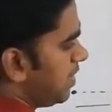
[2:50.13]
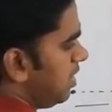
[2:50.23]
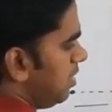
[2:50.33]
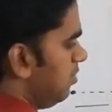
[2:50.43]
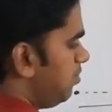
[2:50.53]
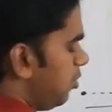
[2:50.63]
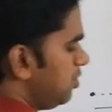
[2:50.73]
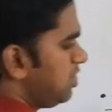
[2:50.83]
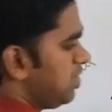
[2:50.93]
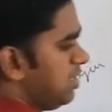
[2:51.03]
If
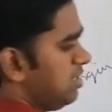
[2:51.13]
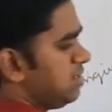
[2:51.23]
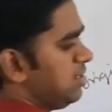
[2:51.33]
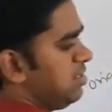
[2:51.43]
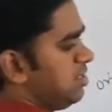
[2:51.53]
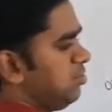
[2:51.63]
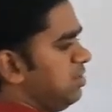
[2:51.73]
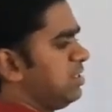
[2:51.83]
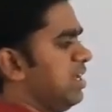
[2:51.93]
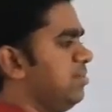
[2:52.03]
position is changing
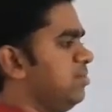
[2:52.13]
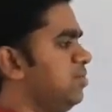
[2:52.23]
with time,